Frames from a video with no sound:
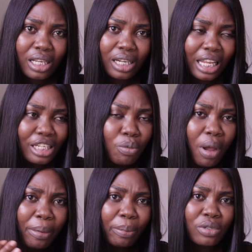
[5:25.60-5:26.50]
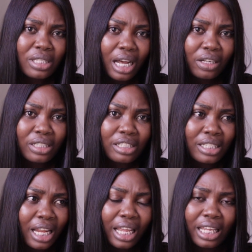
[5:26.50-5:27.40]
Like, the way people sound is
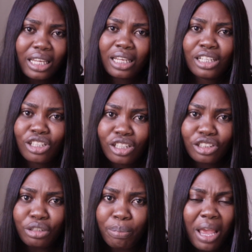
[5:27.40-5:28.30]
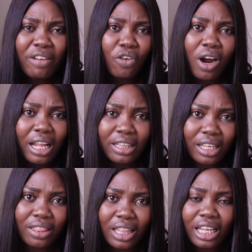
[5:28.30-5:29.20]
like she paid for her
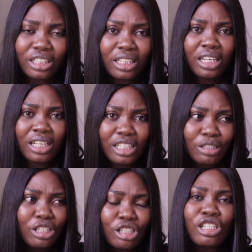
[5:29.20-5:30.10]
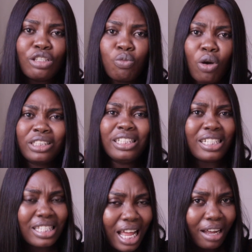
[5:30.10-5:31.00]
death, like it is what she
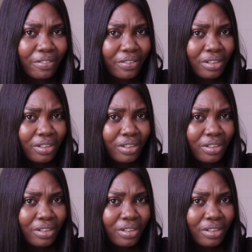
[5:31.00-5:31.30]
deserved.